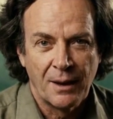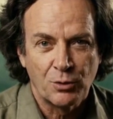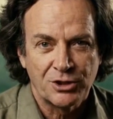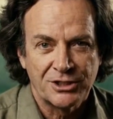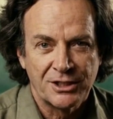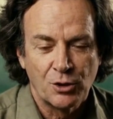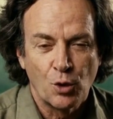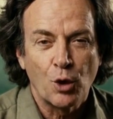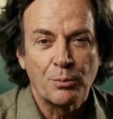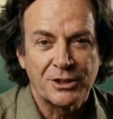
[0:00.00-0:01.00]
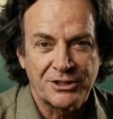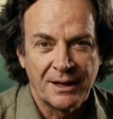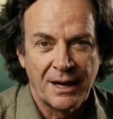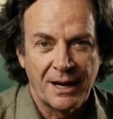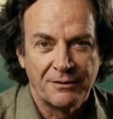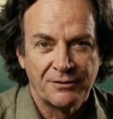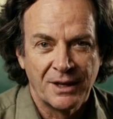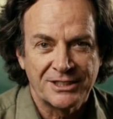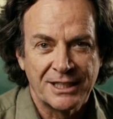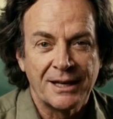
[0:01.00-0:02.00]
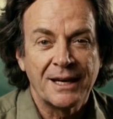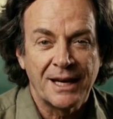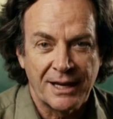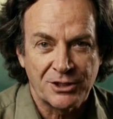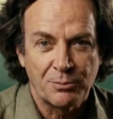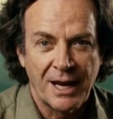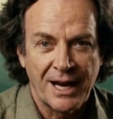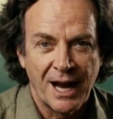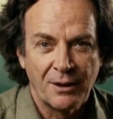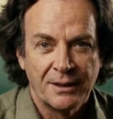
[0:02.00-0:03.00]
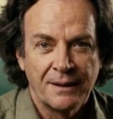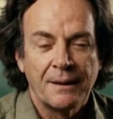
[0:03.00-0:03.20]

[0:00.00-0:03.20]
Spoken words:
which is enormous and fuzzy and spread out?